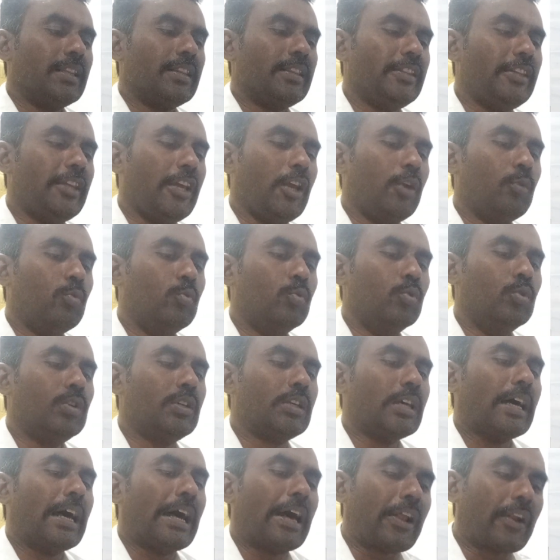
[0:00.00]
They
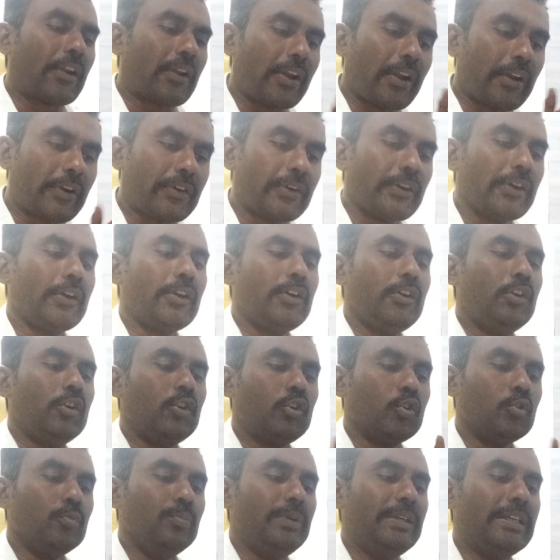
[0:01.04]
would
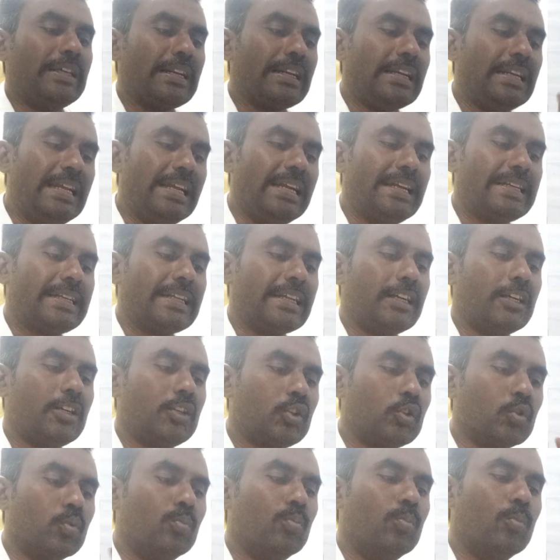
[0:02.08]
require to be
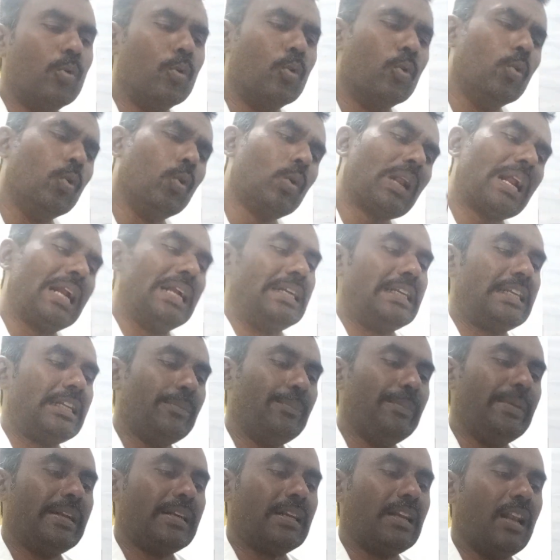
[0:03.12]
related to more
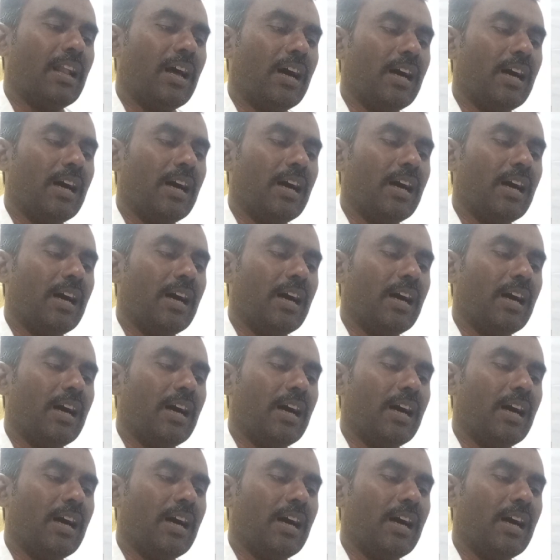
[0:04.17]
ultimate